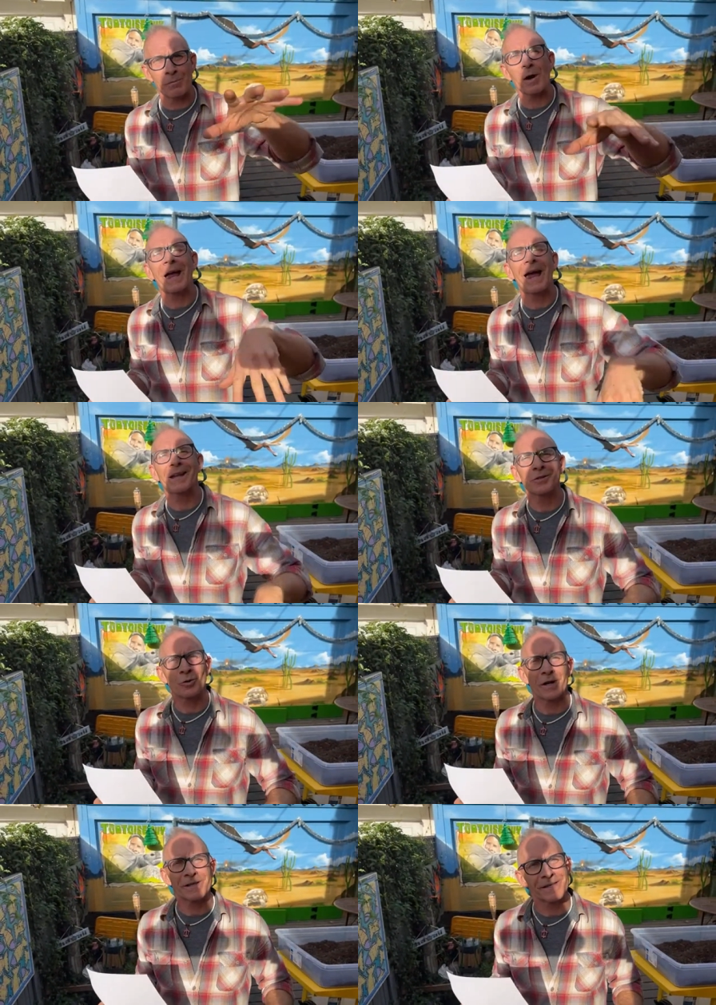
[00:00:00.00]
What kind of
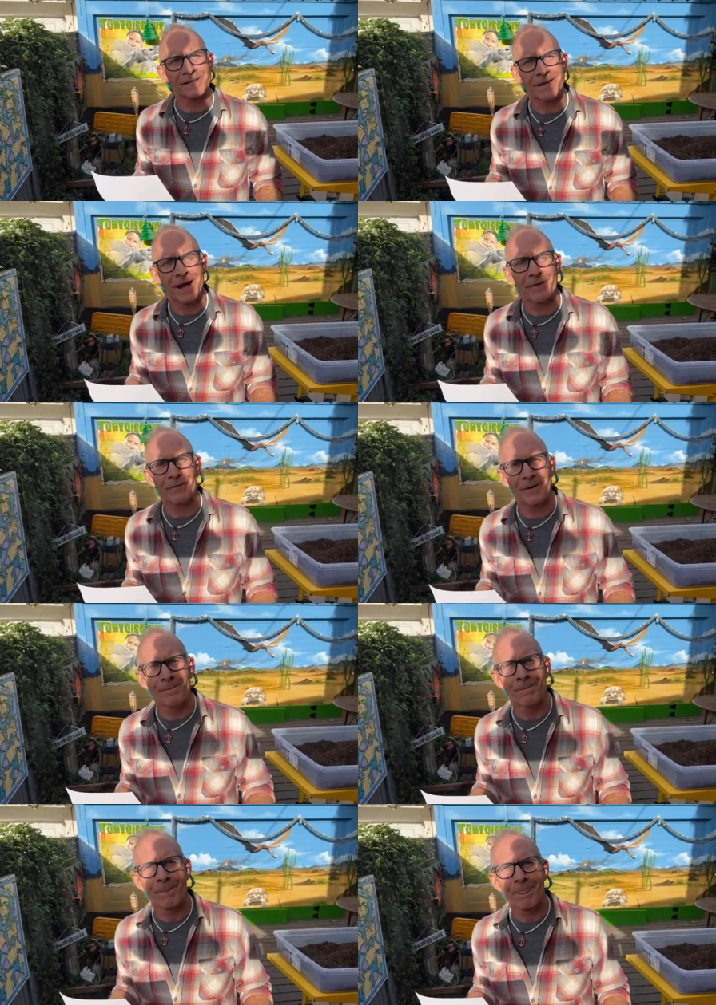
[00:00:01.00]
tortoises, Catherine?